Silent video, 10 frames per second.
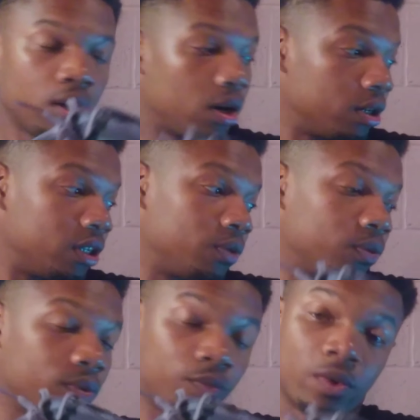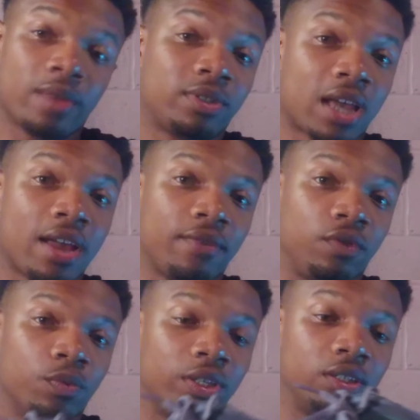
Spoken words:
On the website, if you read the